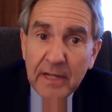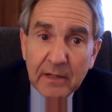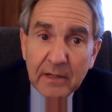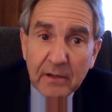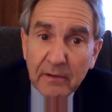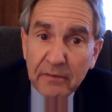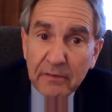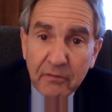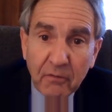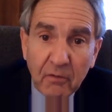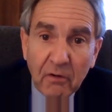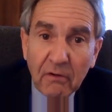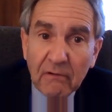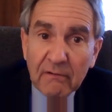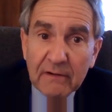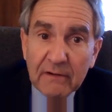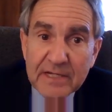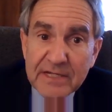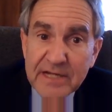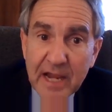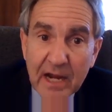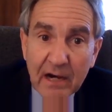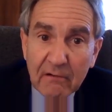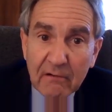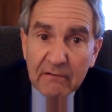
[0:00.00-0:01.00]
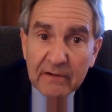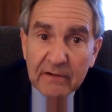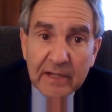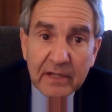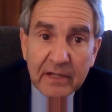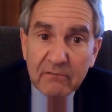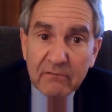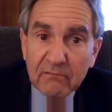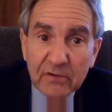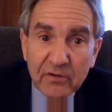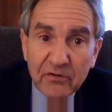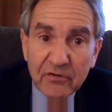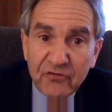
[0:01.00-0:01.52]
an
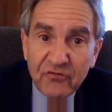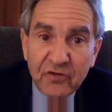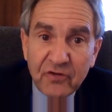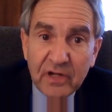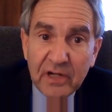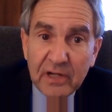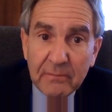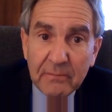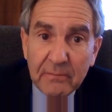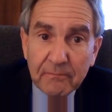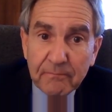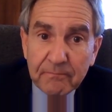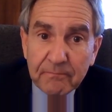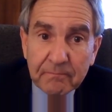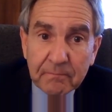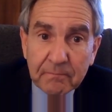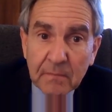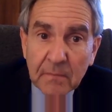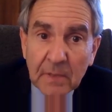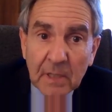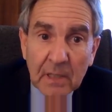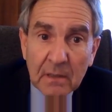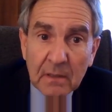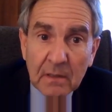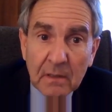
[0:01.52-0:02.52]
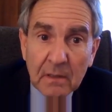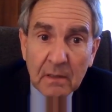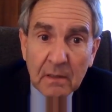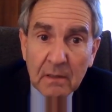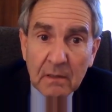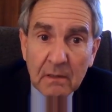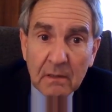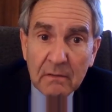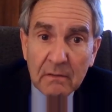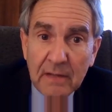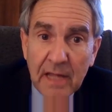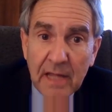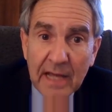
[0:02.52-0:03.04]
authoritarian regime
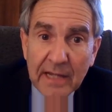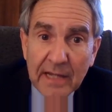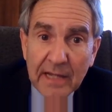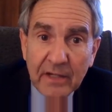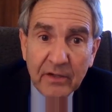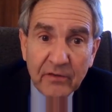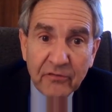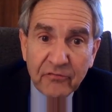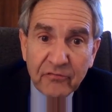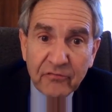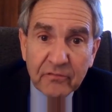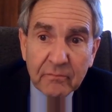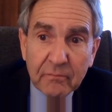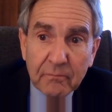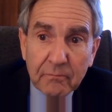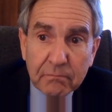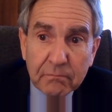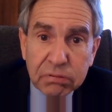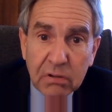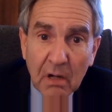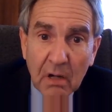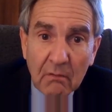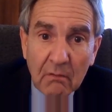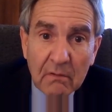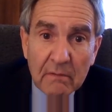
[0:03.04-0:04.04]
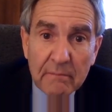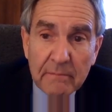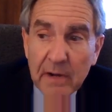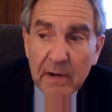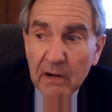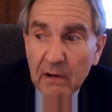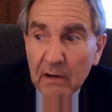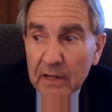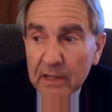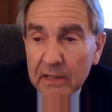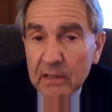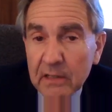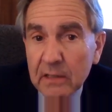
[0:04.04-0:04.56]
that is
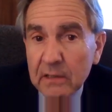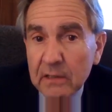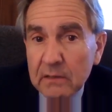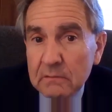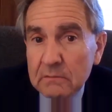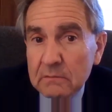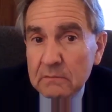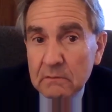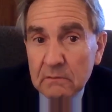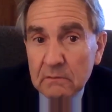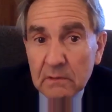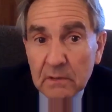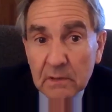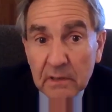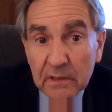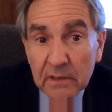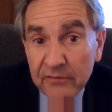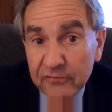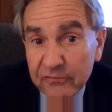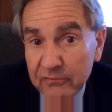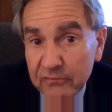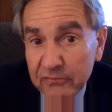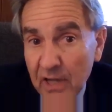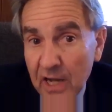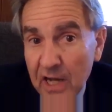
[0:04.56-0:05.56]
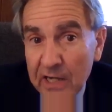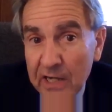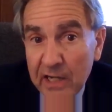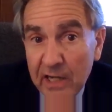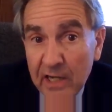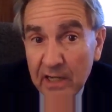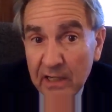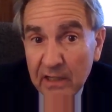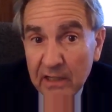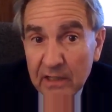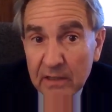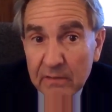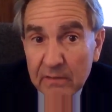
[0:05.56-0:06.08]
pro-American, or at least not
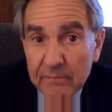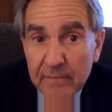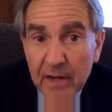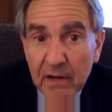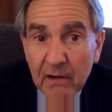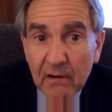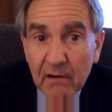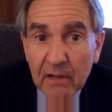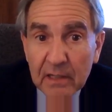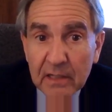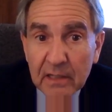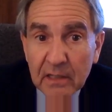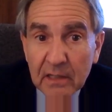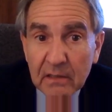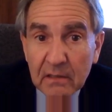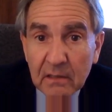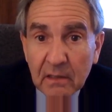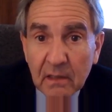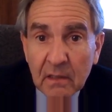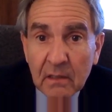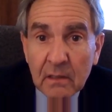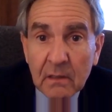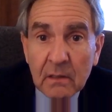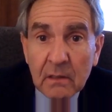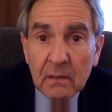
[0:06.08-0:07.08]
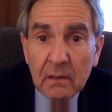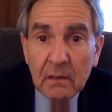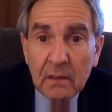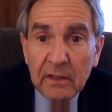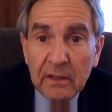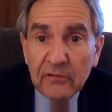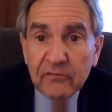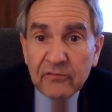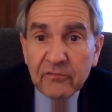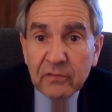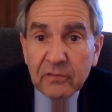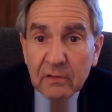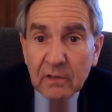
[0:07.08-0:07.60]
anti-American,
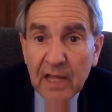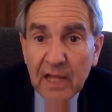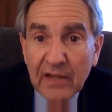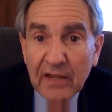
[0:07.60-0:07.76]
is the